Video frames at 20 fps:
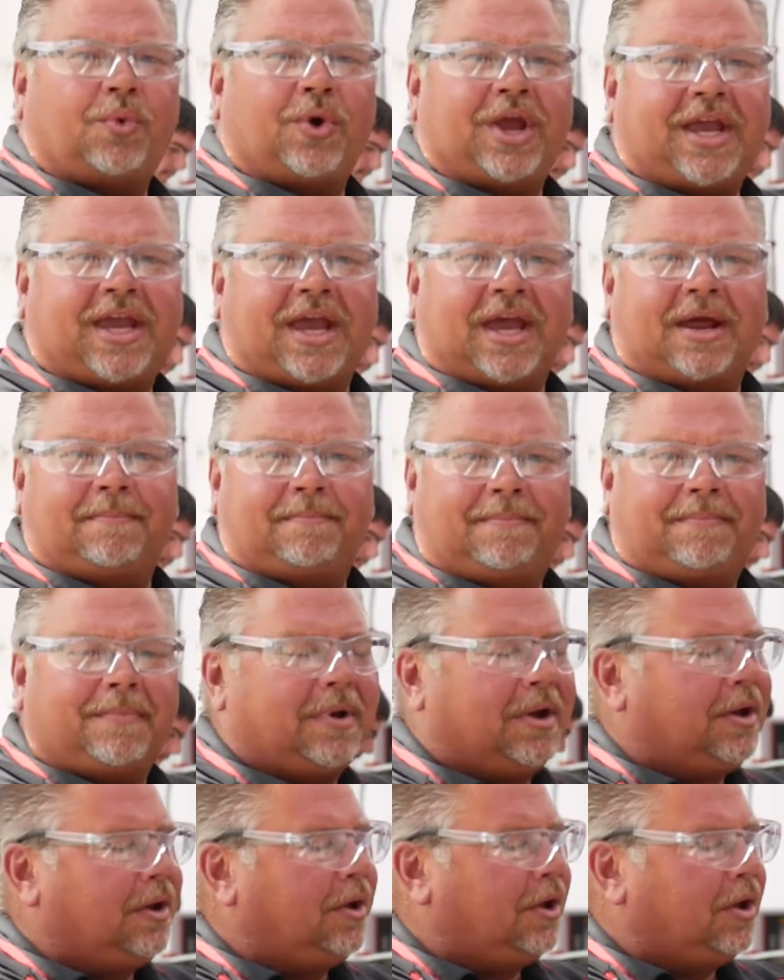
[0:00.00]
So we can
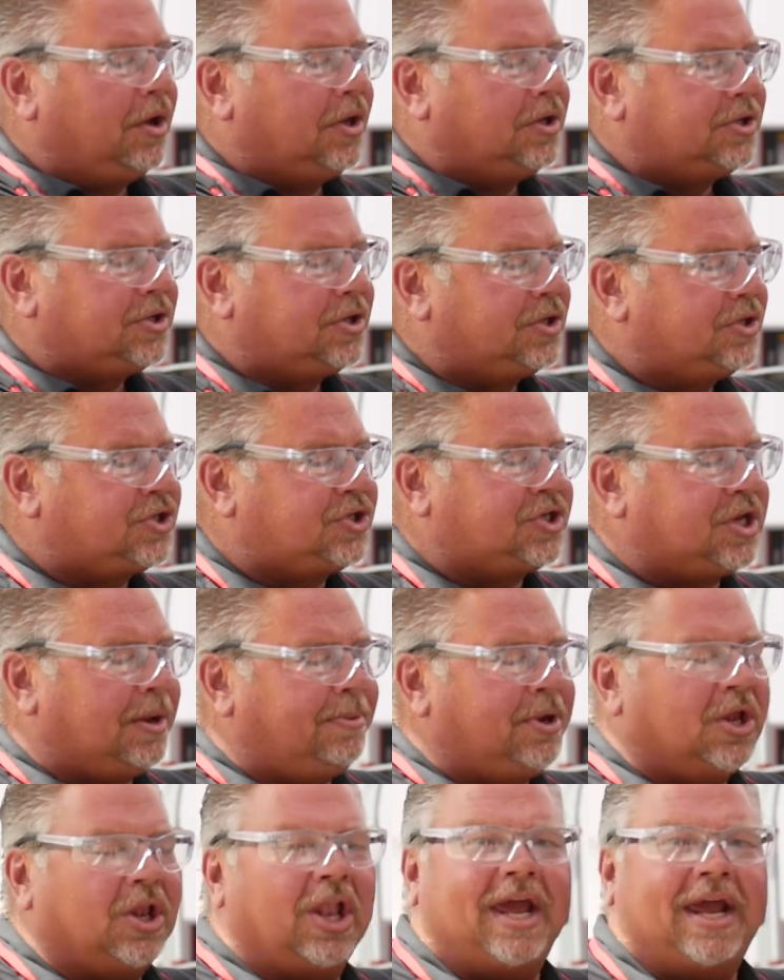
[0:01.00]

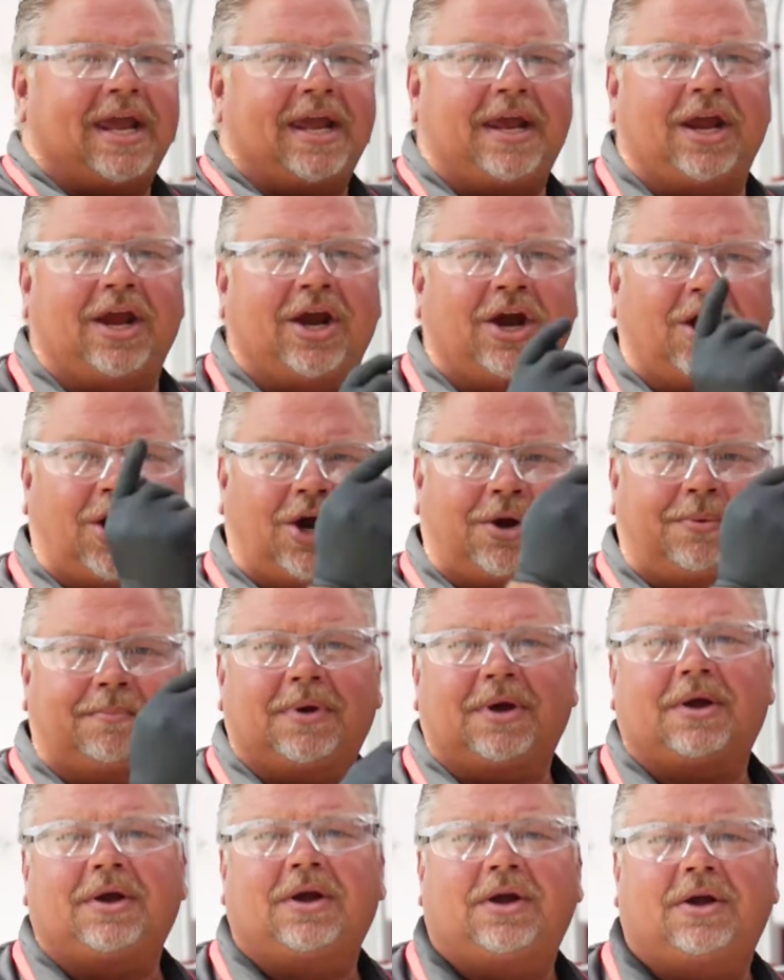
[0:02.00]
simulate
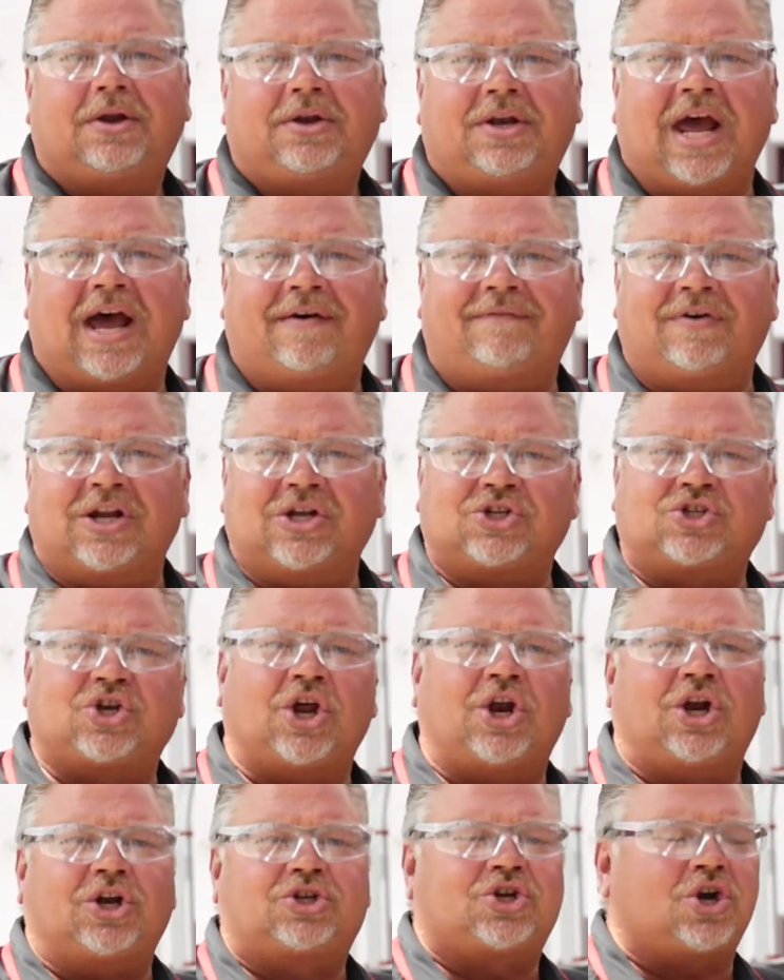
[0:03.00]
here. Devin
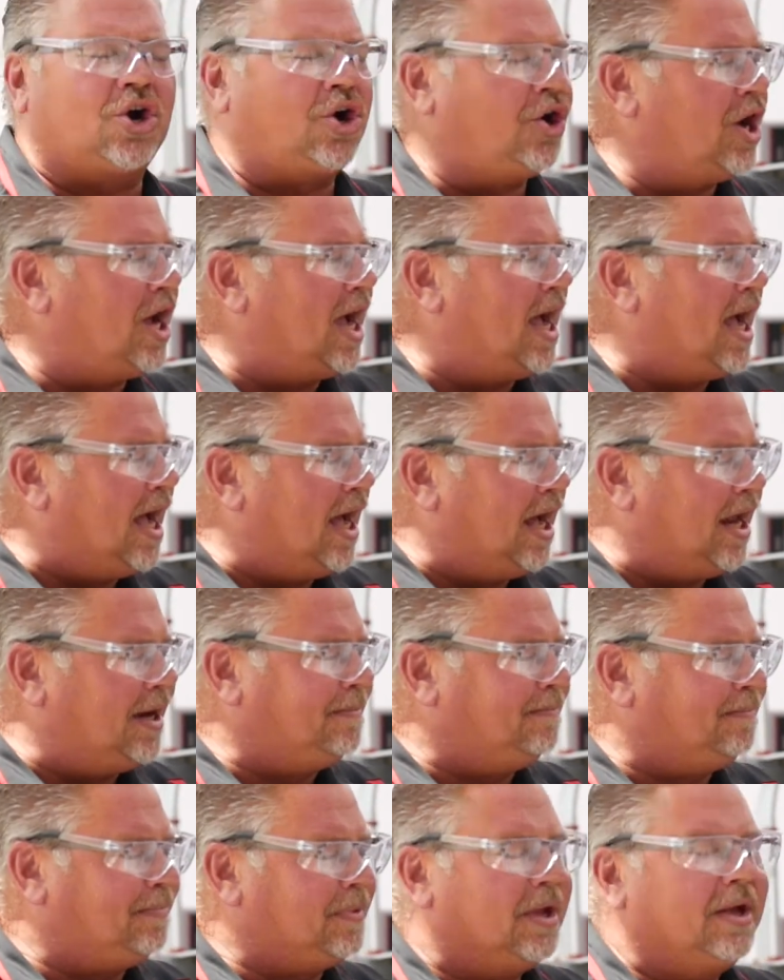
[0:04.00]
is going to turn
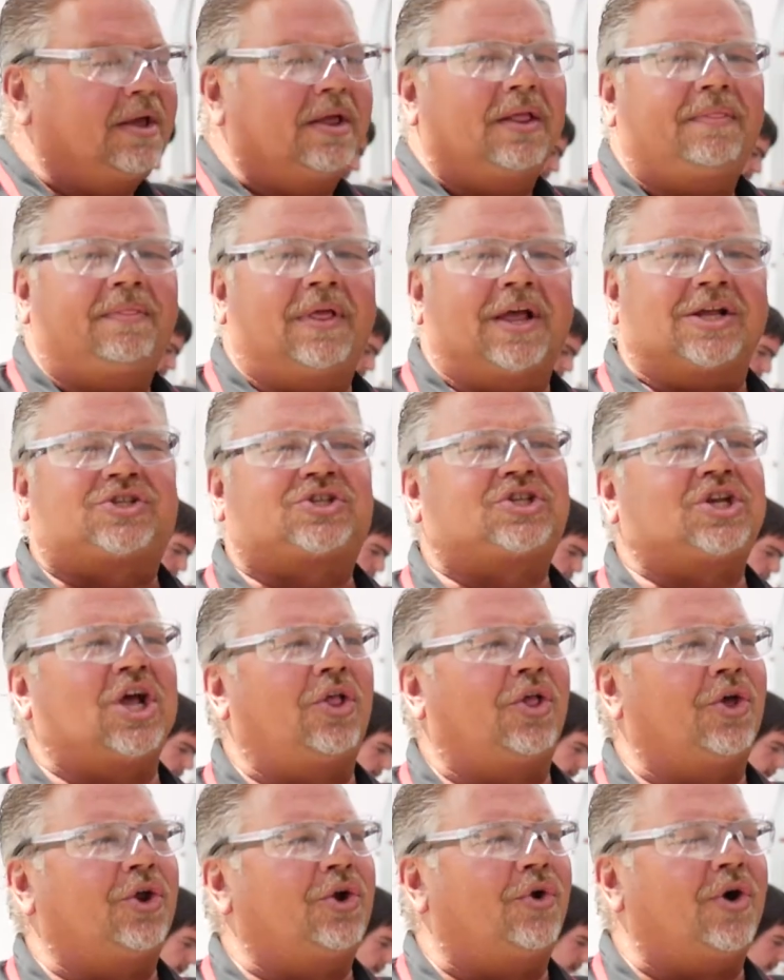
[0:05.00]
on this
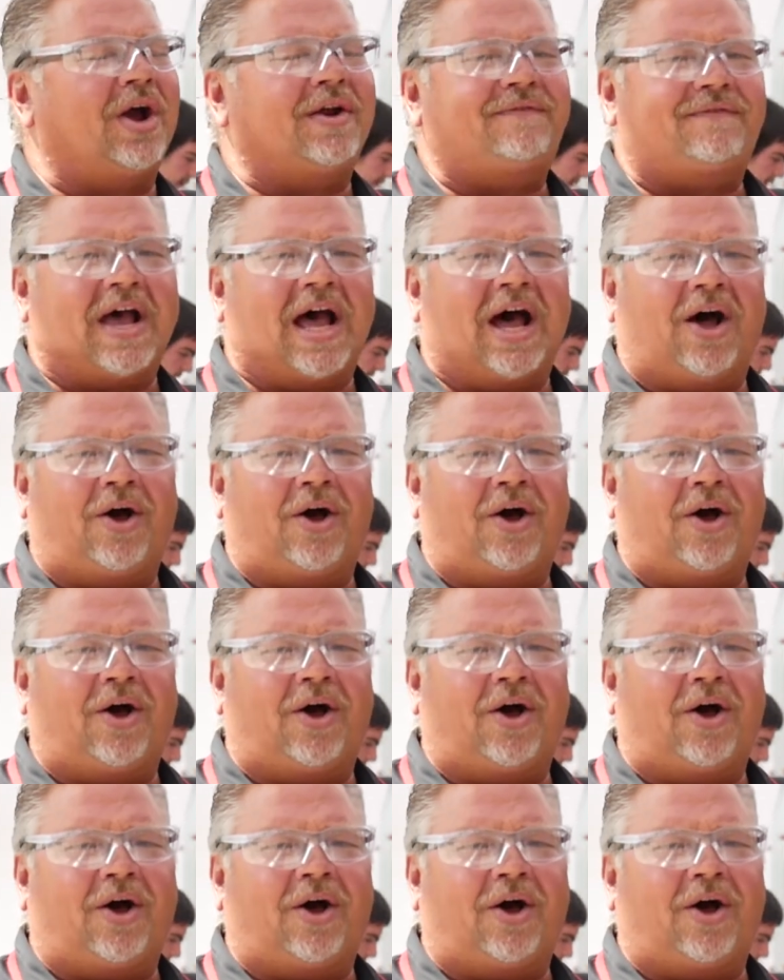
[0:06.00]
solenoid